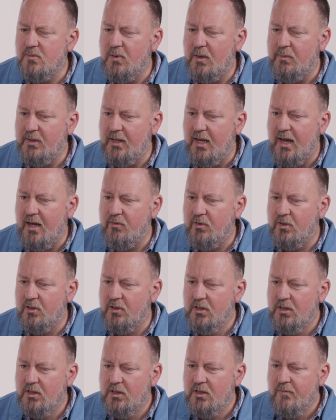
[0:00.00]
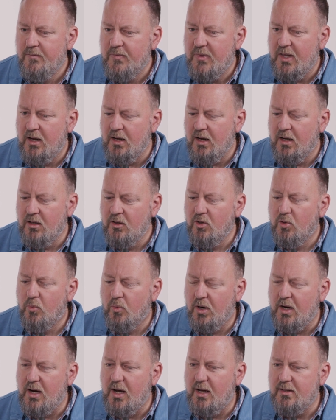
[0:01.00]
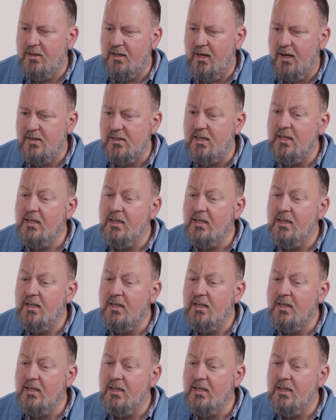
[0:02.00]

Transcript: maybe they have a little more context.